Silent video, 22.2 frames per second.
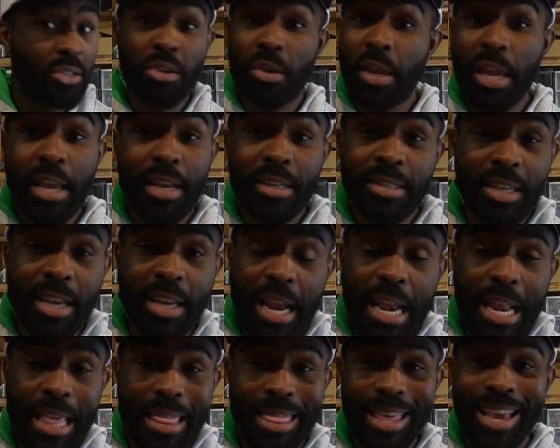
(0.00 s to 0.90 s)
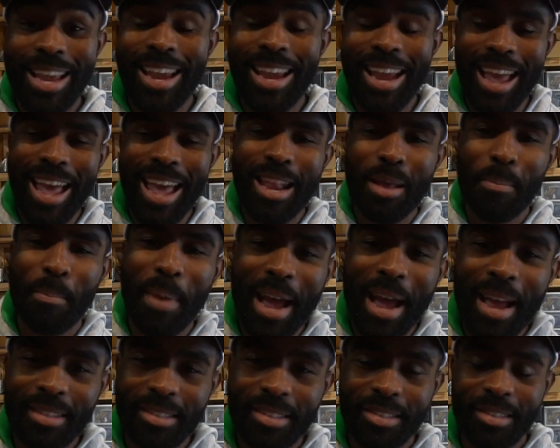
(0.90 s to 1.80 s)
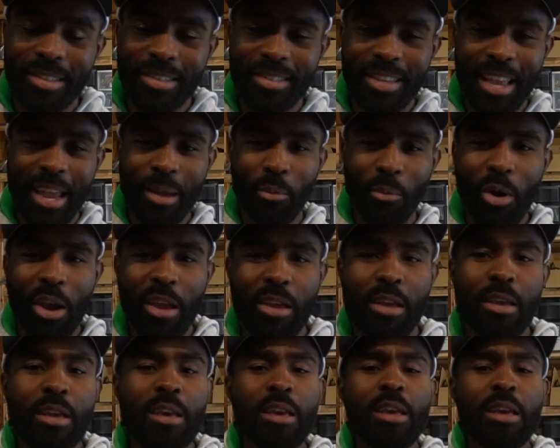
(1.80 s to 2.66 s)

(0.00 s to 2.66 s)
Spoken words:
You can't see anything, and a bass is the same way.